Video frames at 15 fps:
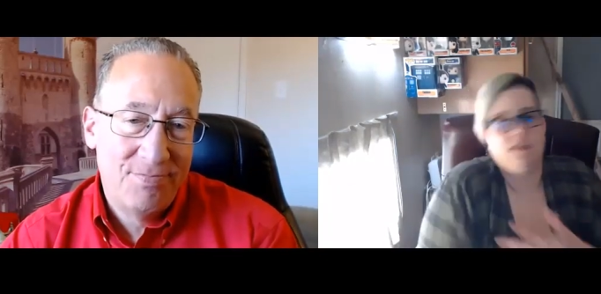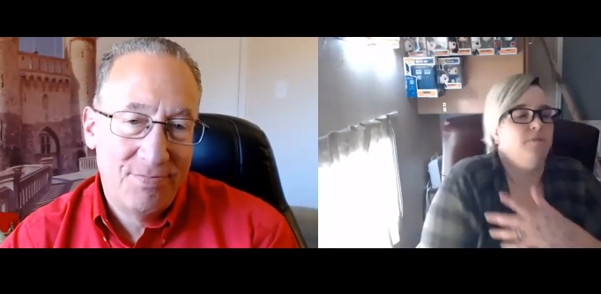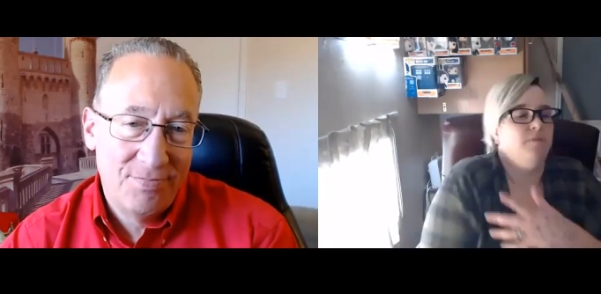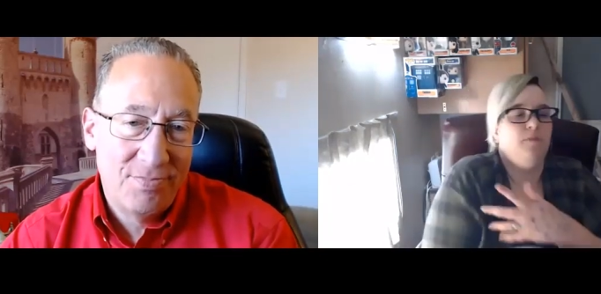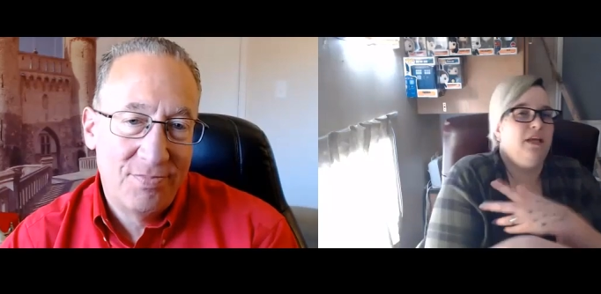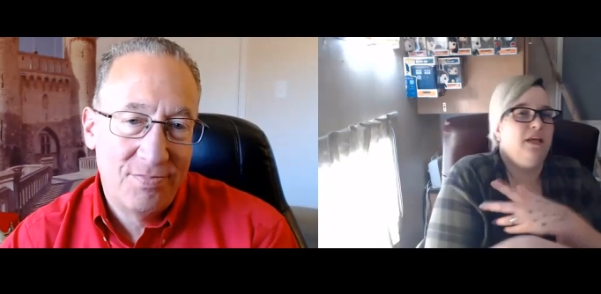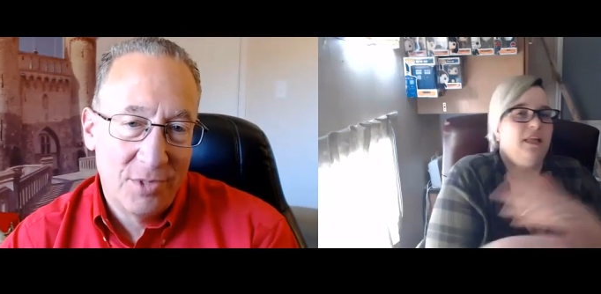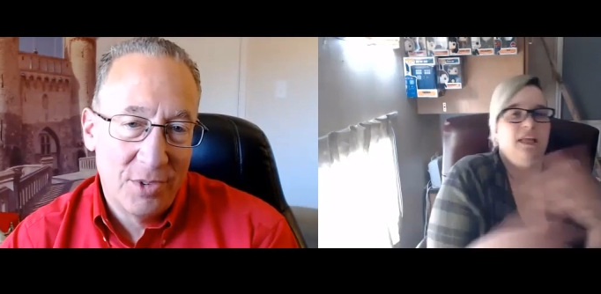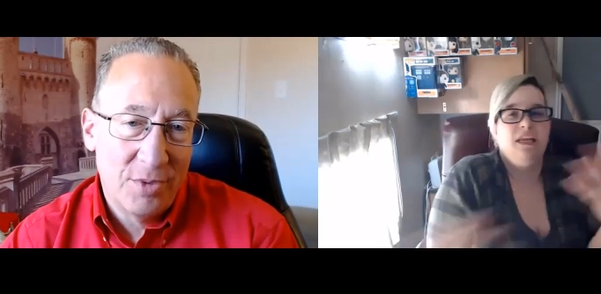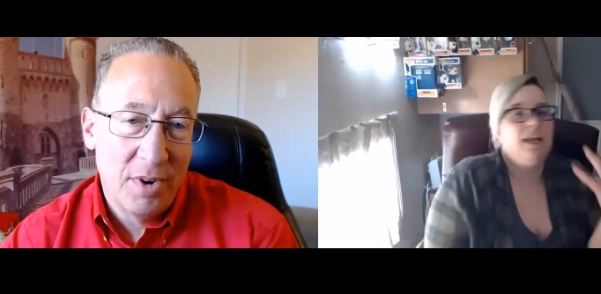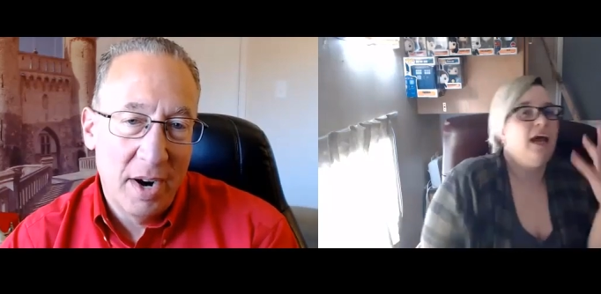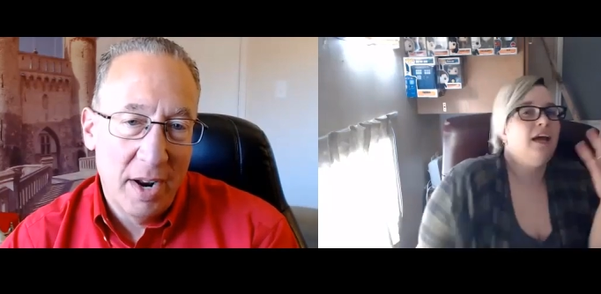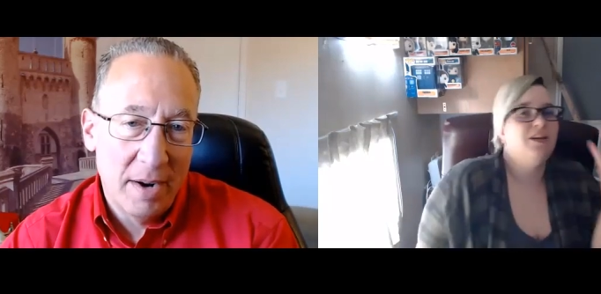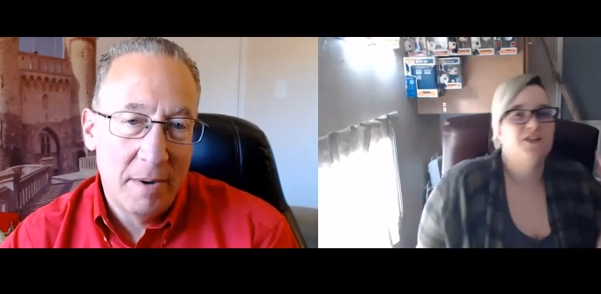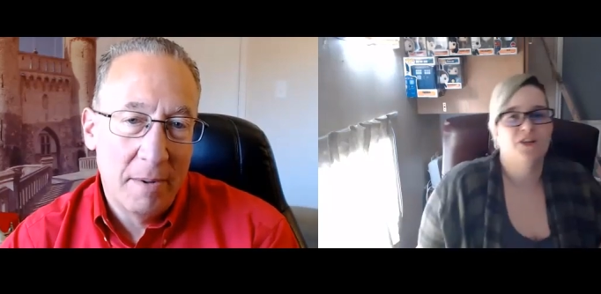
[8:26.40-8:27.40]
Speaker 1: completely
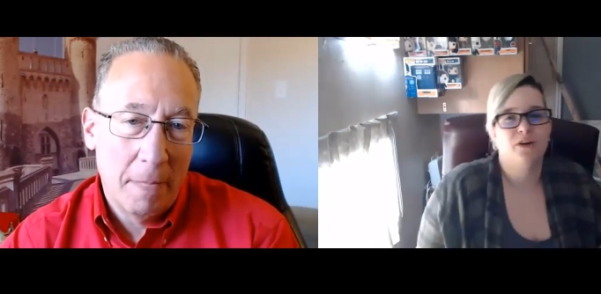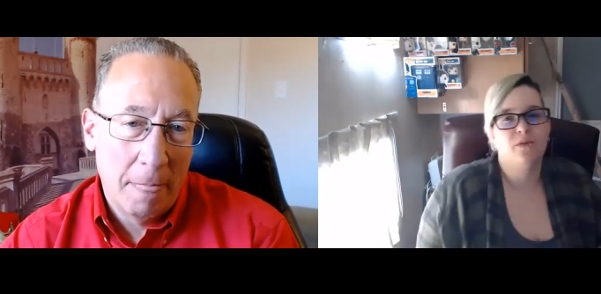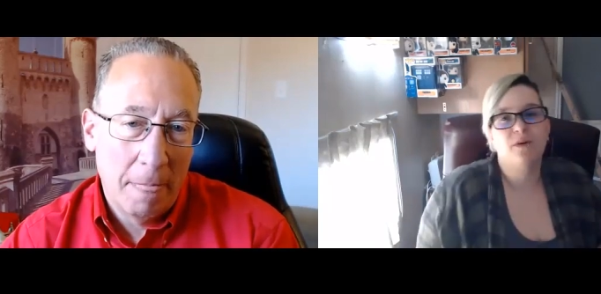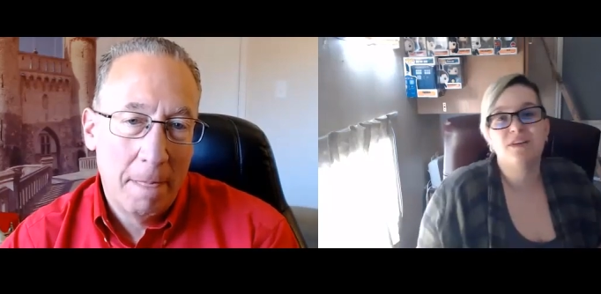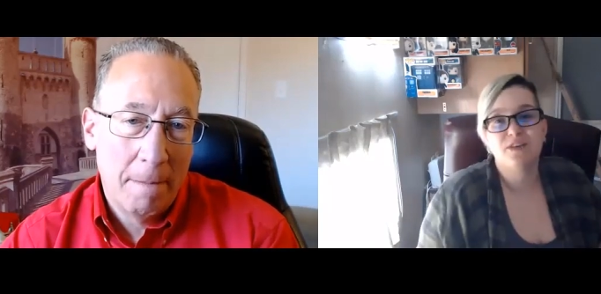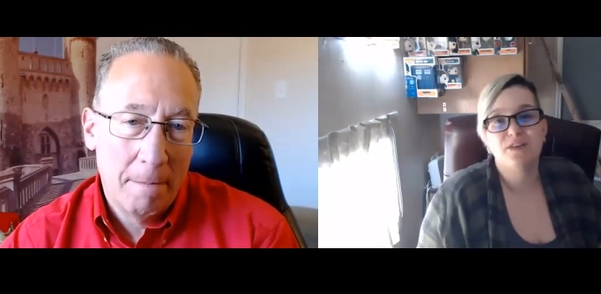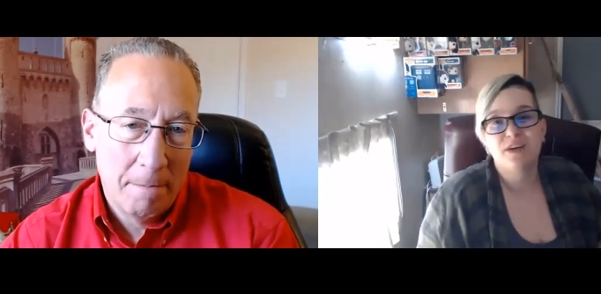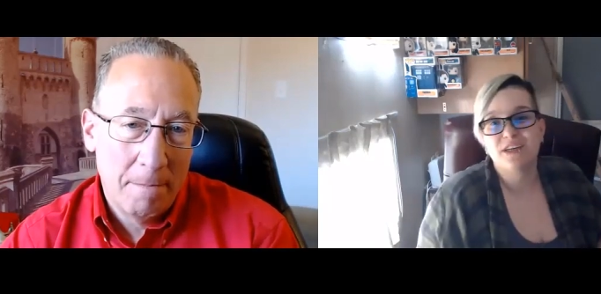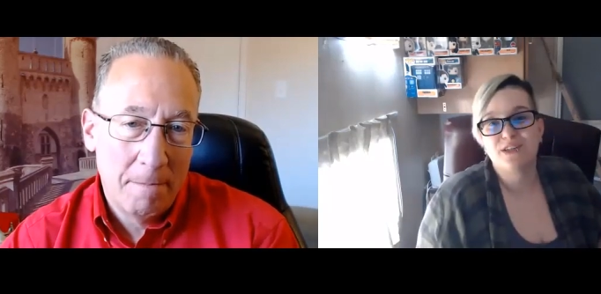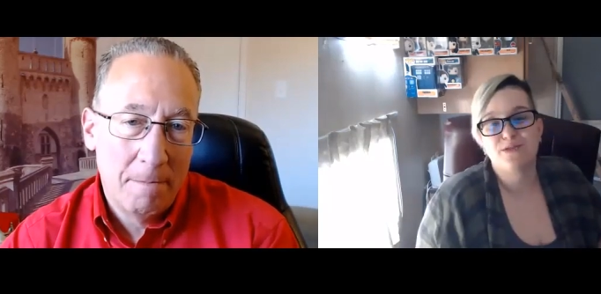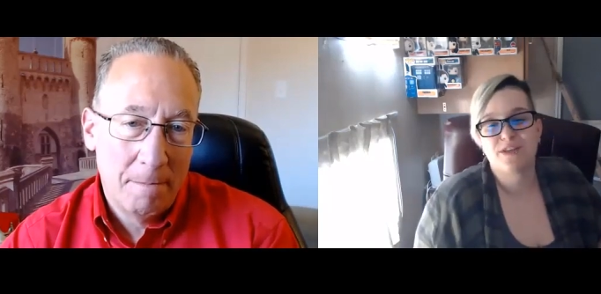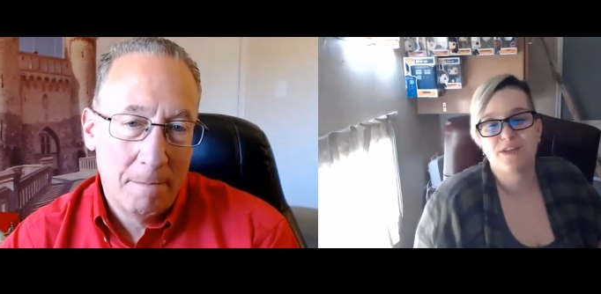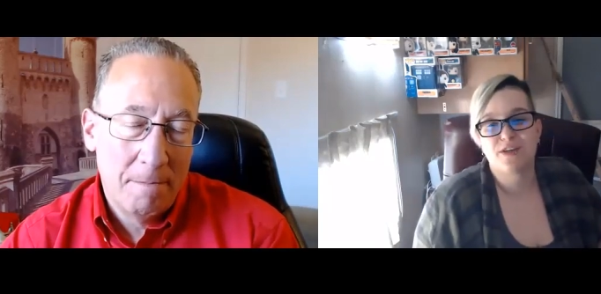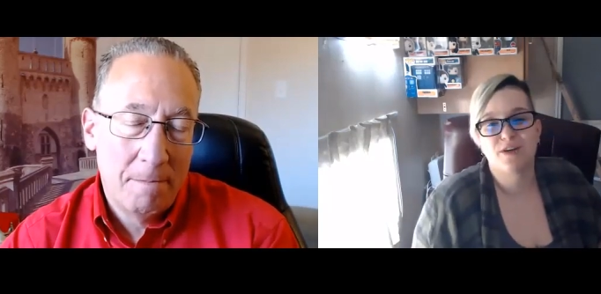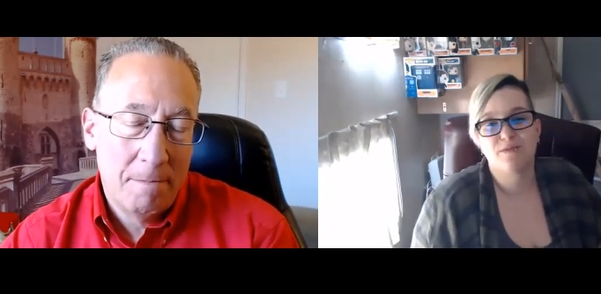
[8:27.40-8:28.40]
natural once you get to a
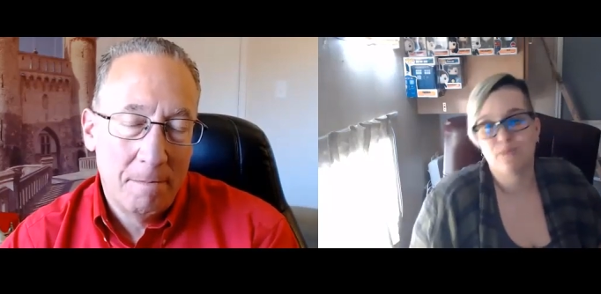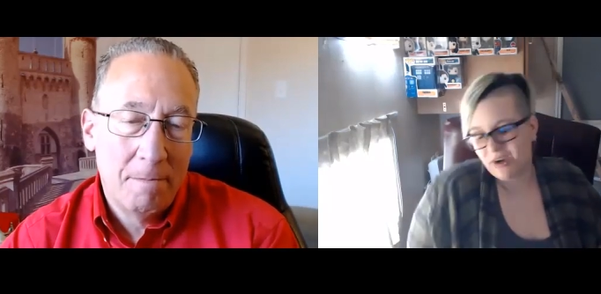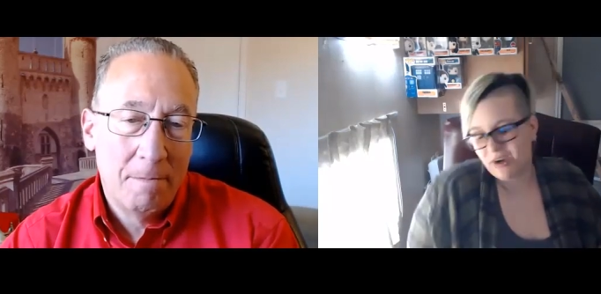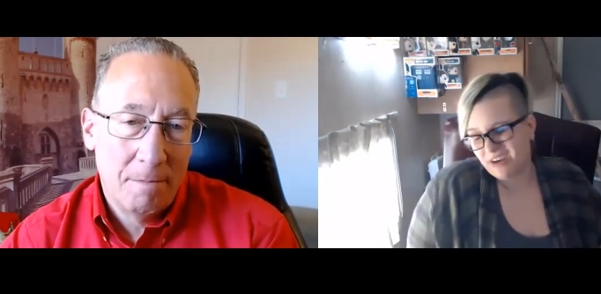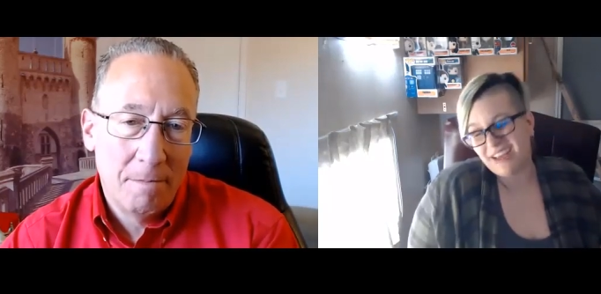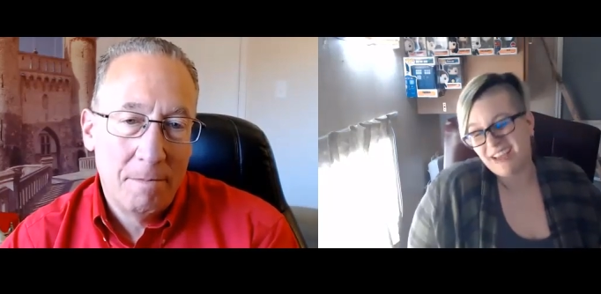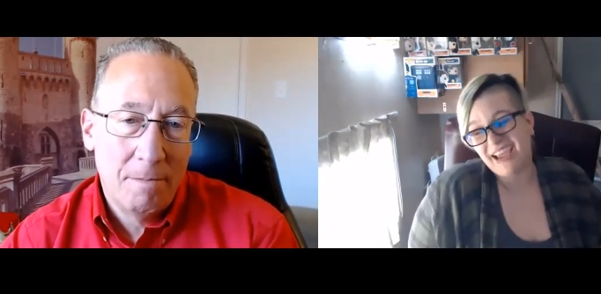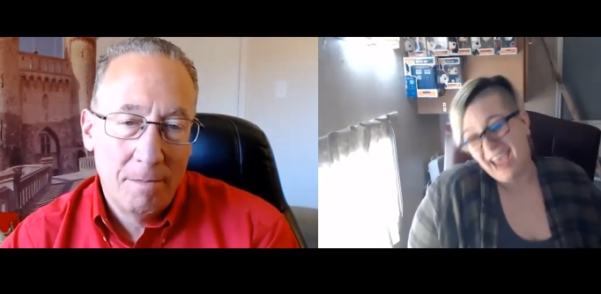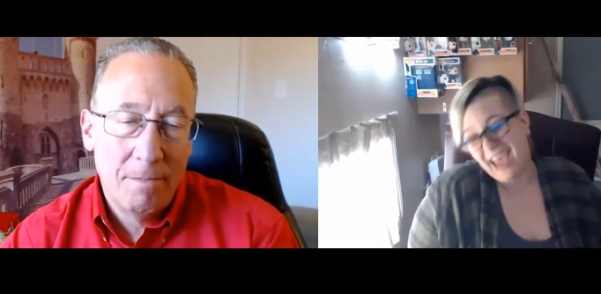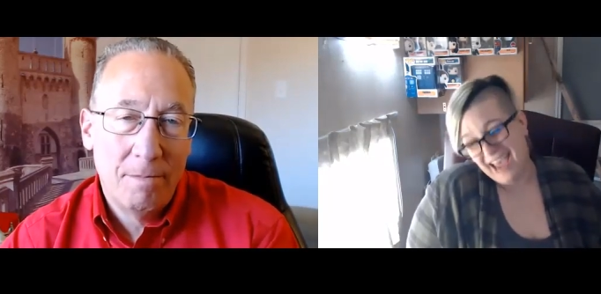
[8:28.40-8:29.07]
certain point. You're like,